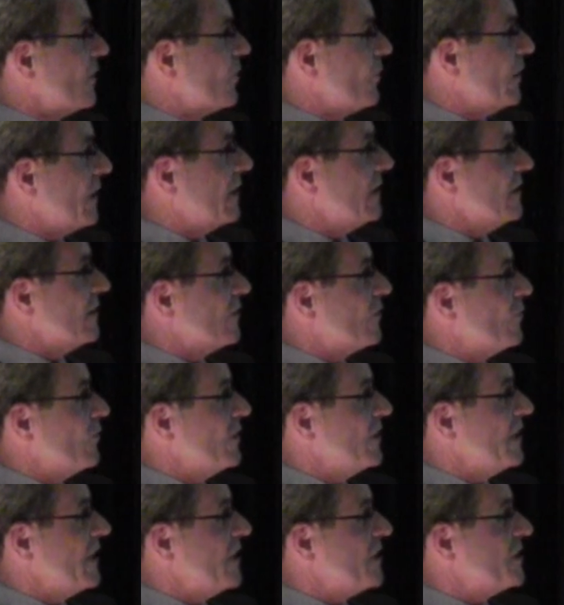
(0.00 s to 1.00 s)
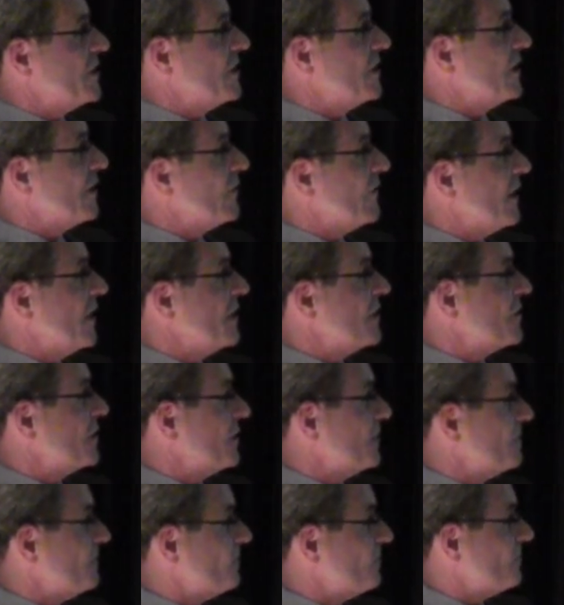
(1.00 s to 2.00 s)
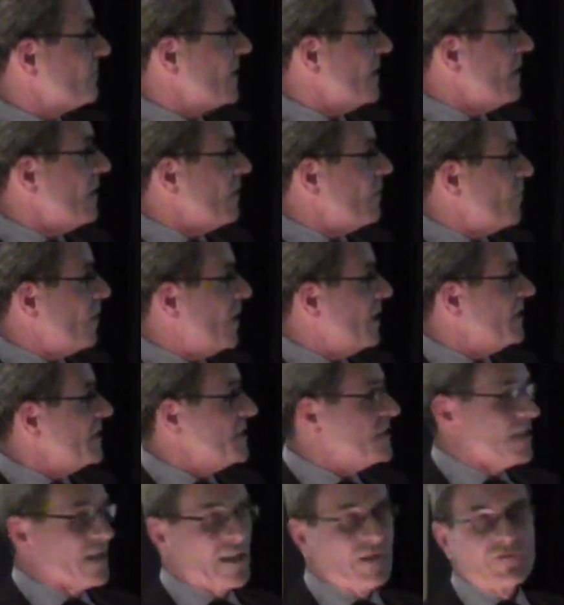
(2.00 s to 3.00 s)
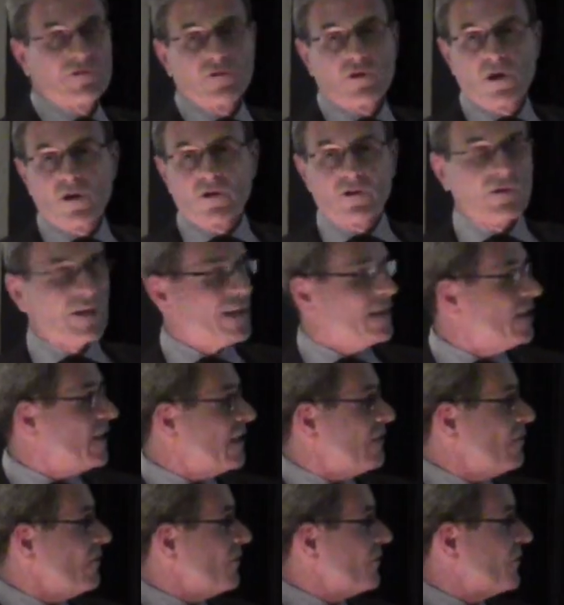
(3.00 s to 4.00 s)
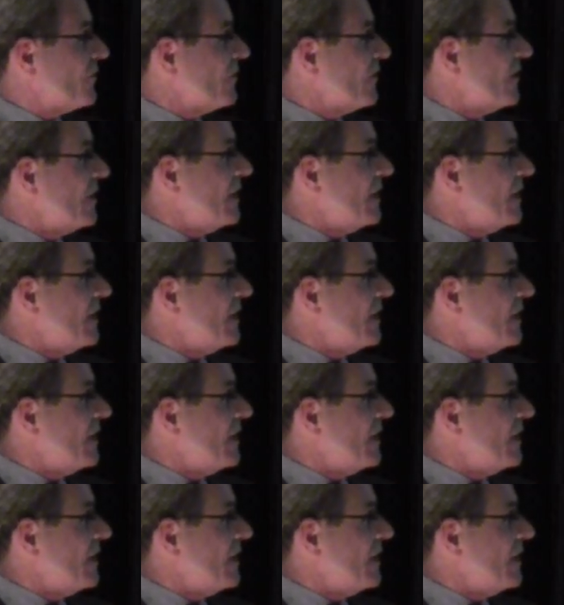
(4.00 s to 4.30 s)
Curricular coordination integration, pod design for all grade levels,